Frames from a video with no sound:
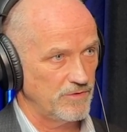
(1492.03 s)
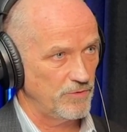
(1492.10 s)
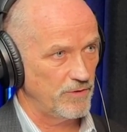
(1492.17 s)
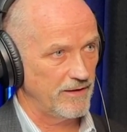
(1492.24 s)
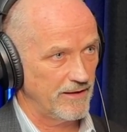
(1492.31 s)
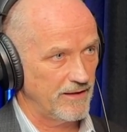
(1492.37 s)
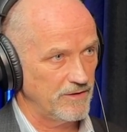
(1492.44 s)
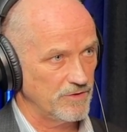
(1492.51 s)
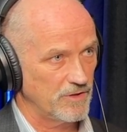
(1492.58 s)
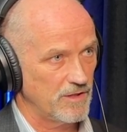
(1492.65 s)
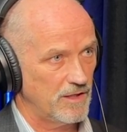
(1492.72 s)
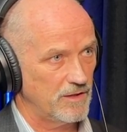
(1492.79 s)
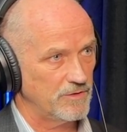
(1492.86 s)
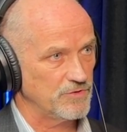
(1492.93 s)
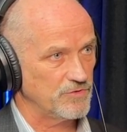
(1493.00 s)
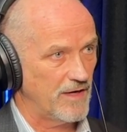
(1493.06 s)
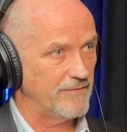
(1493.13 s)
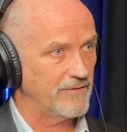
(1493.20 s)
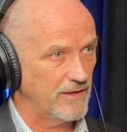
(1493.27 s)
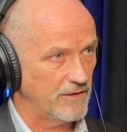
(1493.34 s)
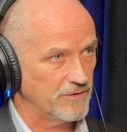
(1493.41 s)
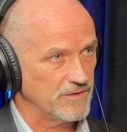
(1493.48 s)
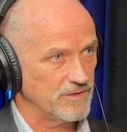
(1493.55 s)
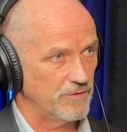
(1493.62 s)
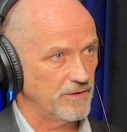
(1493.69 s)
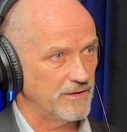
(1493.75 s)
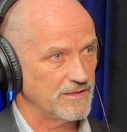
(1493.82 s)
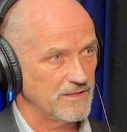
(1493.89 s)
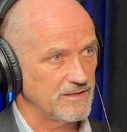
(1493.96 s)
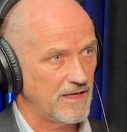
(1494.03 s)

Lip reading: are you going to get in your car and drive to Arizona and